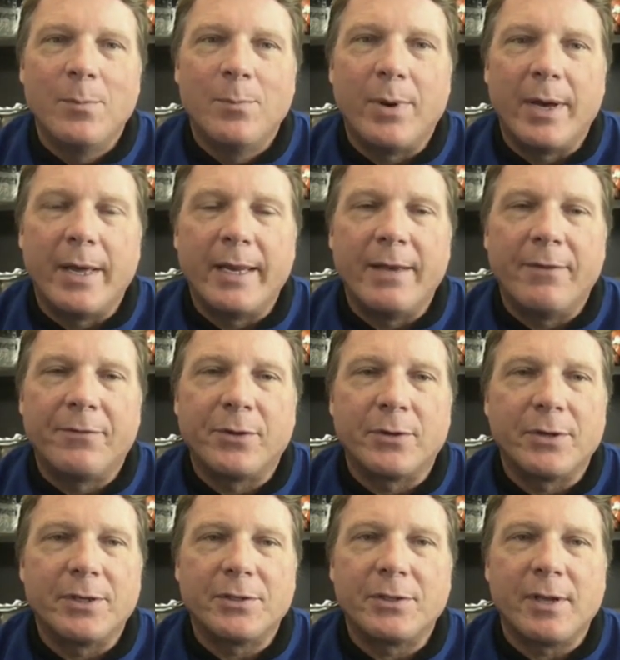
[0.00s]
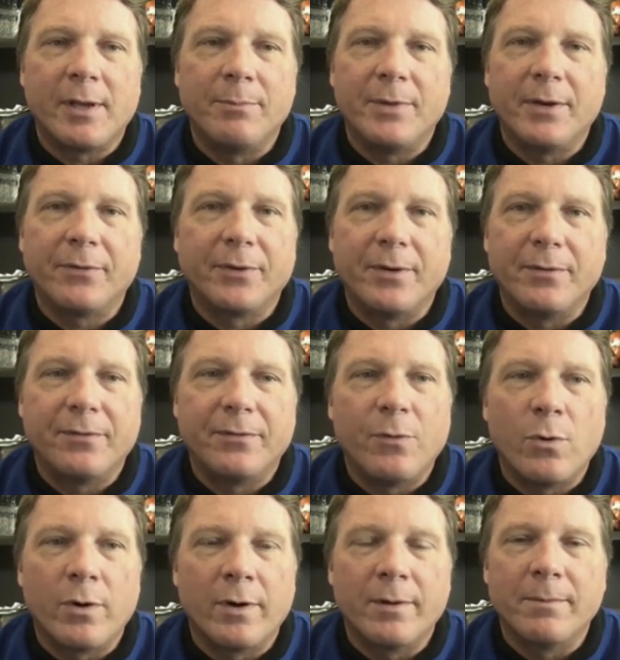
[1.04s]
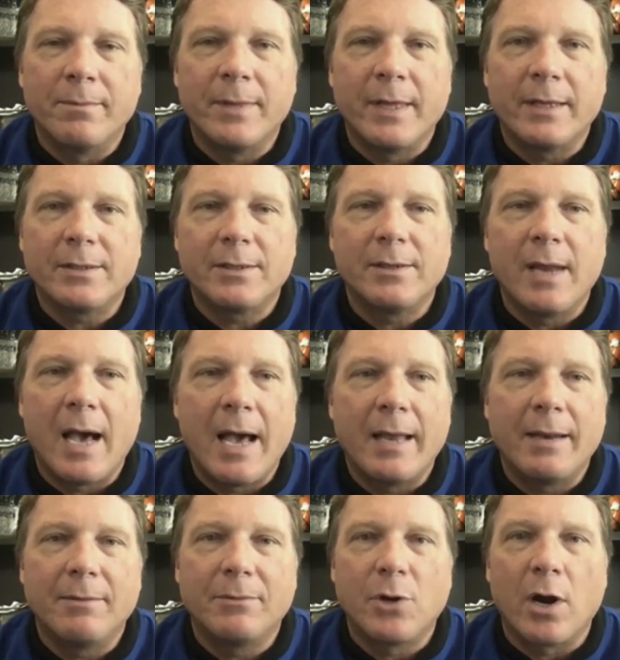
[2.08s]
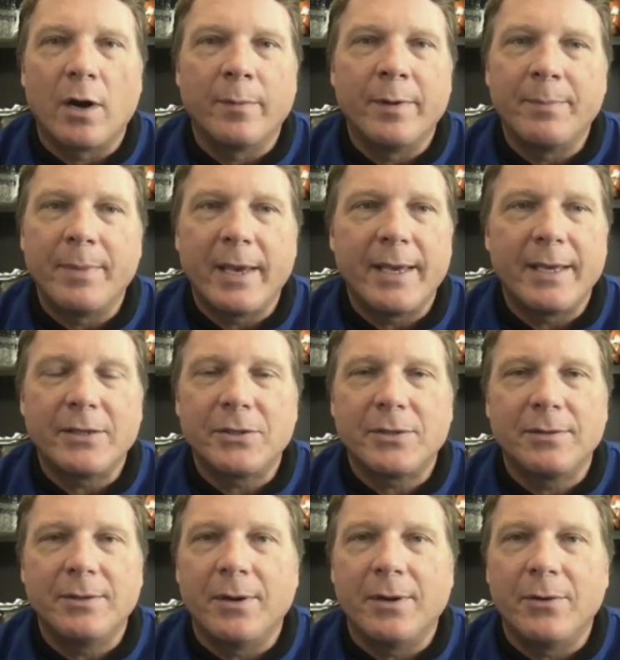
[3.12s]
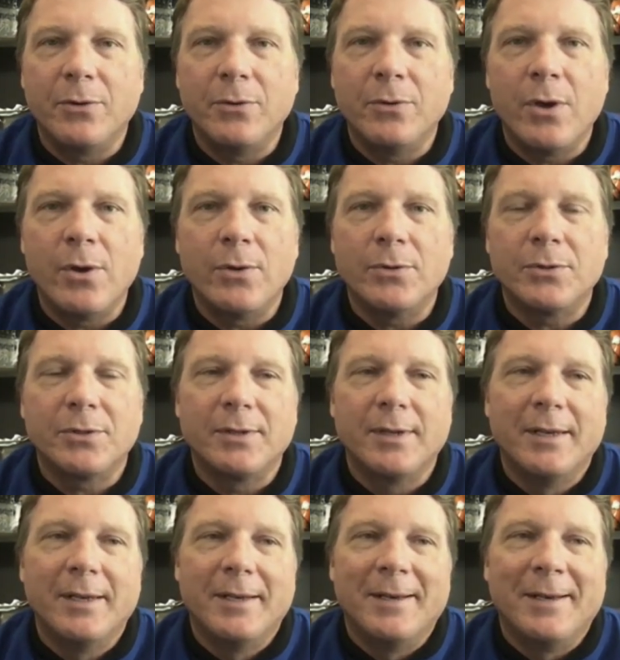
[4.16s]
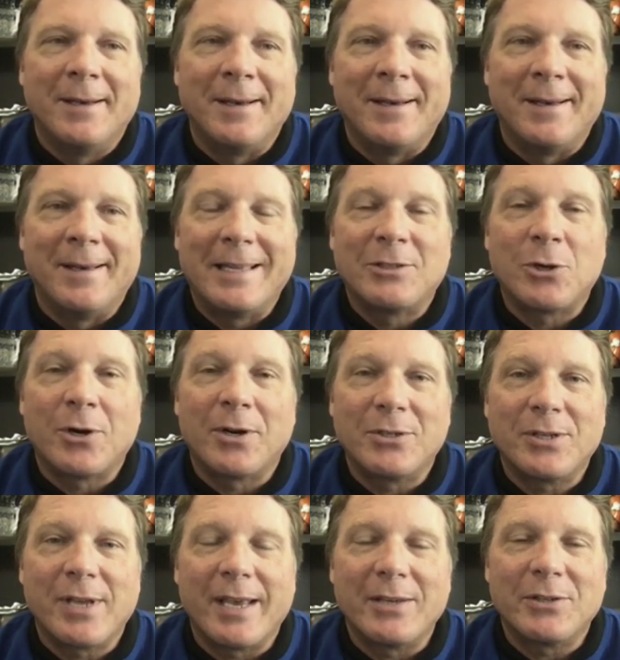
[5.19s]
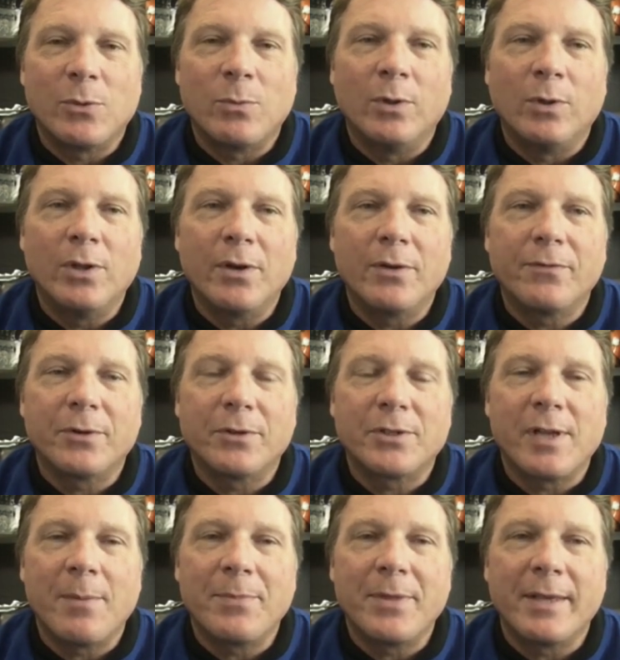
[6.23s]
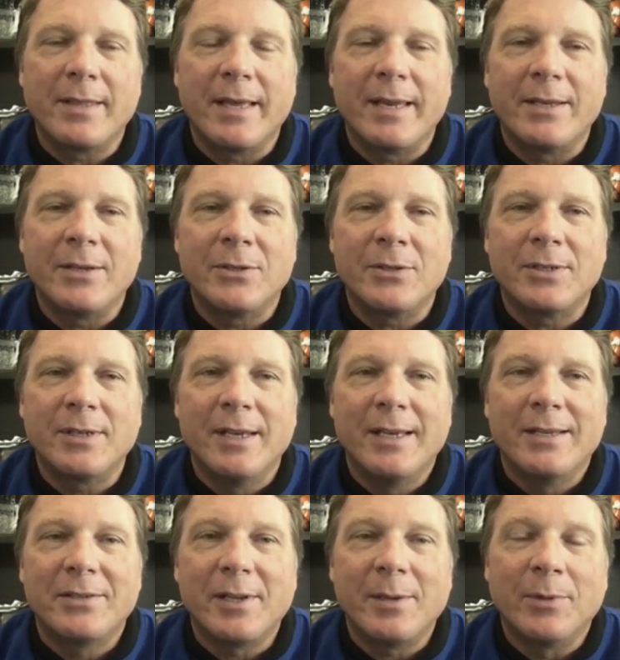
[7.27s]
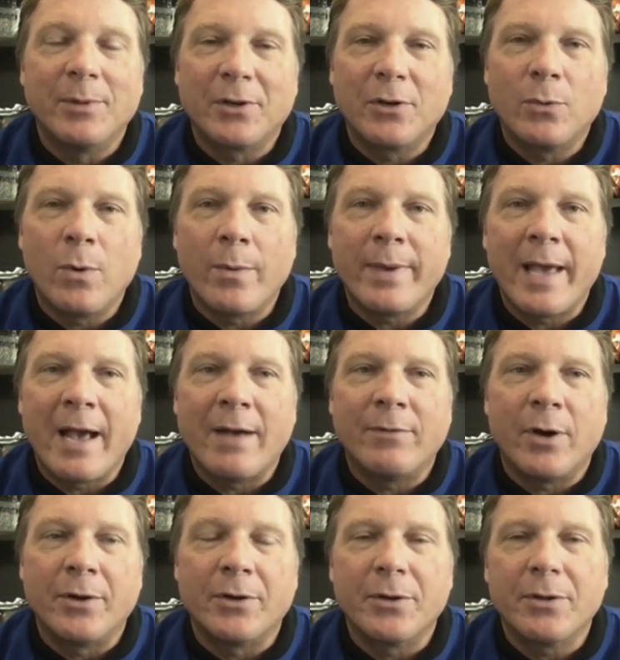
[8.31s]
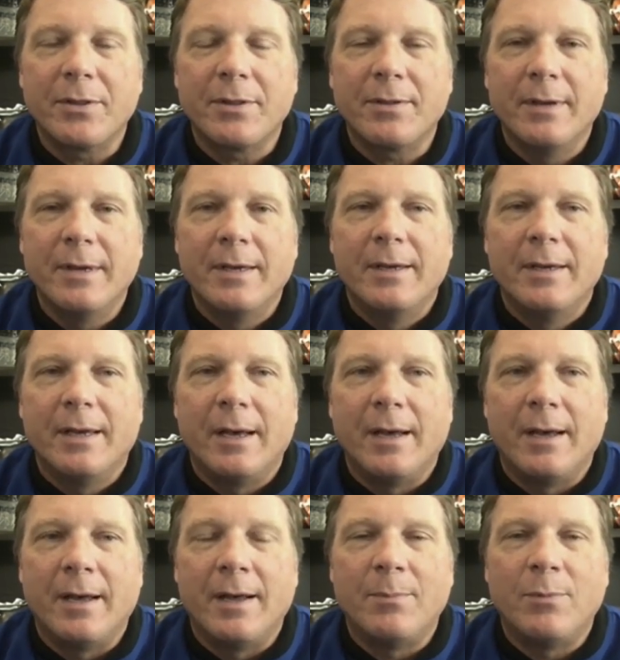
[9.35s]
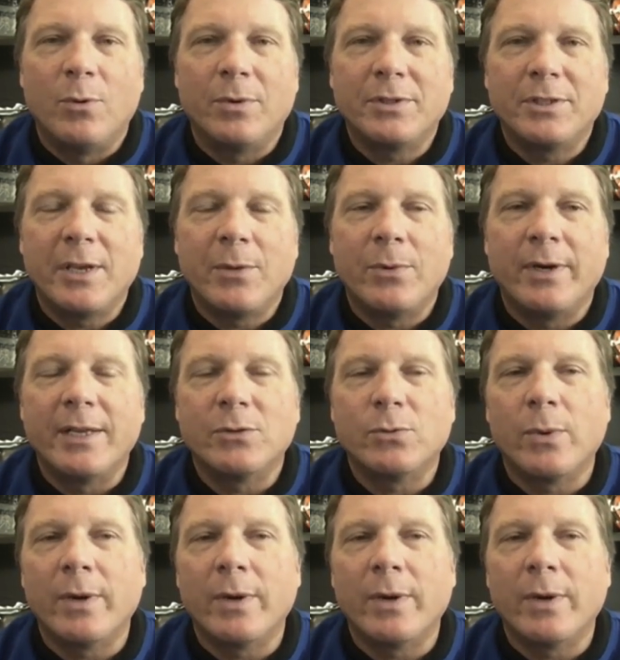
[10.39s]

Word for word: But if there is some different form that's not carbon based, you know, who knows? Uh, it's hard to say. So we'll look for something that is similar to what we have on Earth, uh, but we'll see what it is.